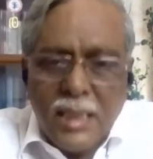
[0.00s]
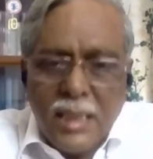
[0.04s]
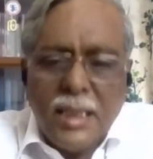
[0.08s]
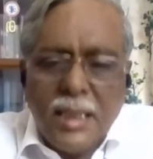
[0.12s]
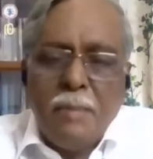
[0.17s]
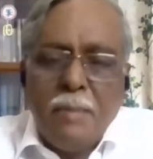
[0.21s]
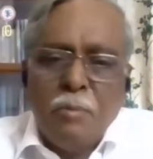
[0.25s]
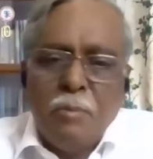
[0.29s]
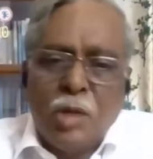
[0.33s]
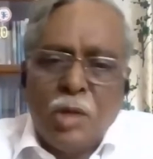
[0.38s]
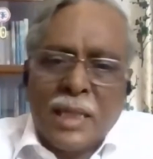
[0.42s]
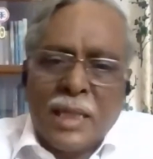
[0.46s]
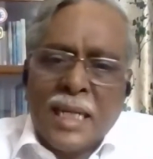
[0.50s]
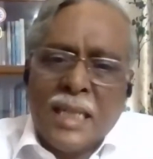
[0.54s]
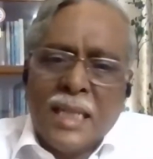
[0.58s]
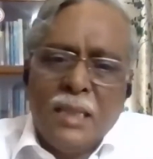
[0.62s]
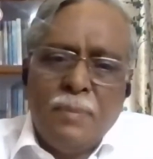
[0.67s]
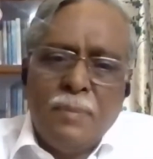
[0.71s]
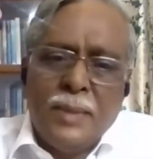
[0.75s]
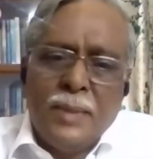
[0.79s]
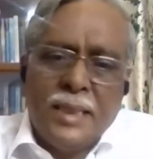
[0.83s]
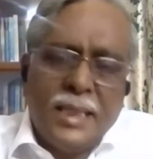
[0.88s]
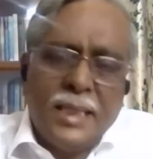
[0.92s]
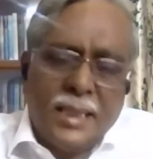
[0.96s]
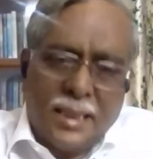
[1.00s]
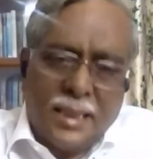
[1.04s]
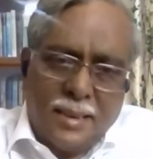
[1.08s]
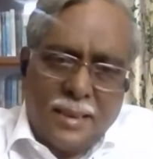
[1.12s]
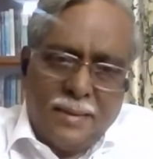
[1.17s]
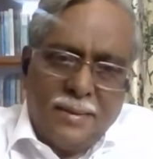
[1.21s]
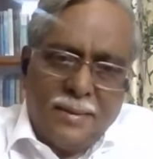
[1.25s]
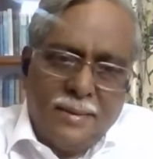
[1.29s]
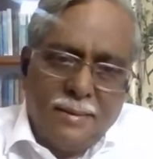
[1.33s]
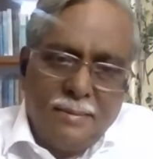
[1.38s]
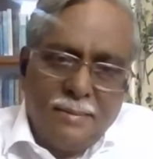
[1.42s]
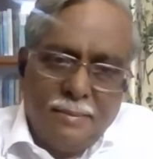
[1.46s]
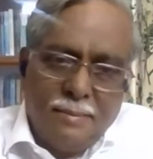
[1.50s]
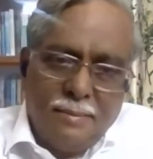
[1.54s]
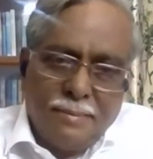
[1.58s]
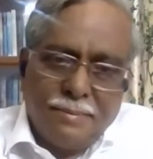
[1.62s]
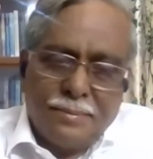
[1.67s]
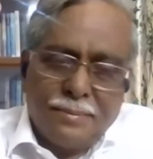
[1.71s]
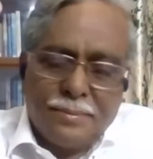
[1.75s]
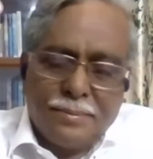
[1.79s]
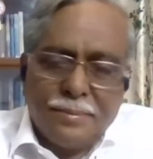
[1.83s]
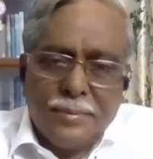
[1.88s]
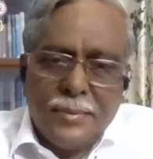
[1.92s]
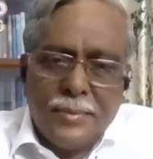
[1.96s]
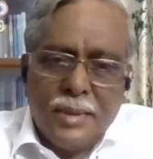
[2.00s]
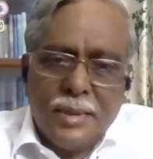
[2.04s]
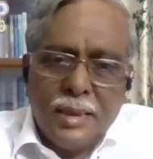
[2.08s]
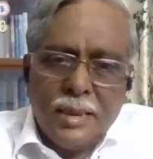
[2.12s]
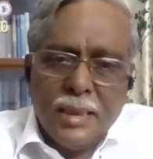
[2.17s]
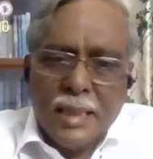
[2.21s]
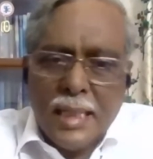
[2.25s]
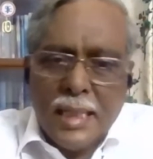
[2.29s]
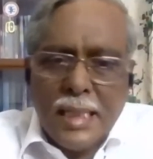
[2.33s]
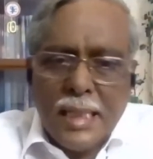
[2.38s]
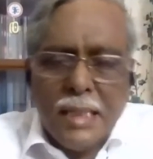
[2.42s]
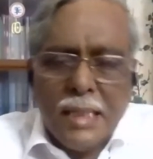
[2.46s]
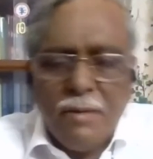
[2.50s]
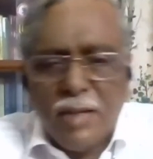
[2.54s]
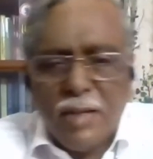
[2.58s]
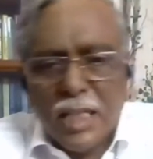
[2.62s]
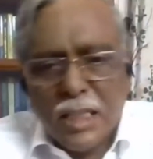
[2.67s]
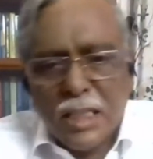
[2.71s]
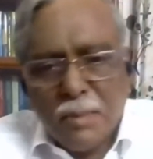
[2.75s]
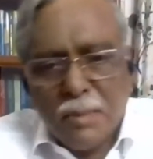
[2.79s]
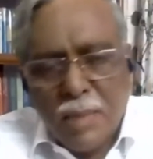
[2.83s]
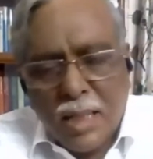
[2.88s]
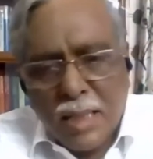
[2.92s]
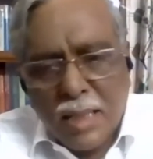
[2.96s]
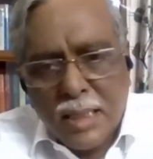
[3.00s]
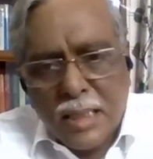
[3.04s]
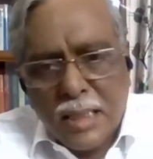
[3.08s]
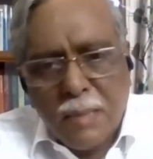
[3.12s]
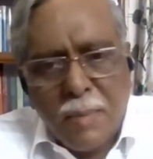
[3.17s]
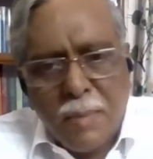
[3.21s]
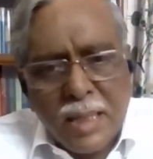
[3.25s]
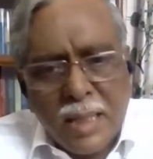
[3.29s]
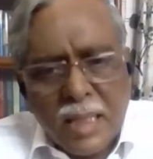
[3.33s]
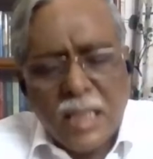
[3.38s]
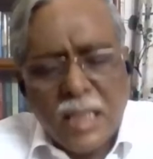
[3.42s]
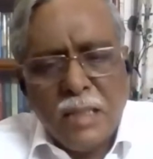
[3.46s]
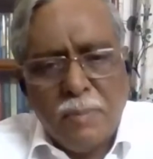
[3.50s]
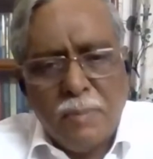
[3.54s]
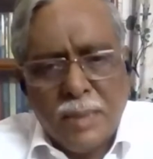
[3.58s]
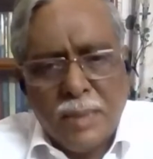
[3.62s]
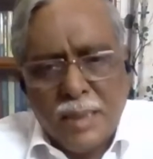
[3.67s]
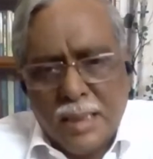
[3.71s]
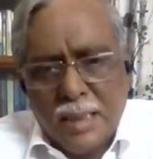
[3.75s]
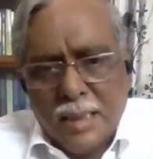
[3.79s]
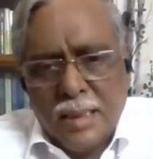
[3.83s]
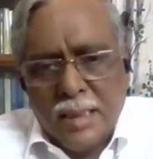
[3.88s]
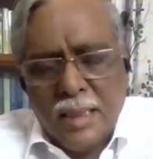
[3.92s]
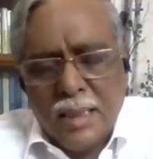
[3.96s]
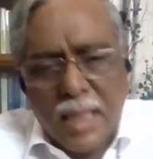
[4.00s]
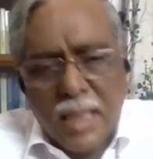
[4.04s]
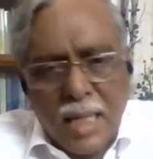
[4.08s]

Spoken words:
He is a Mathadipati. Keshavananda Bharati is a Mathadipati.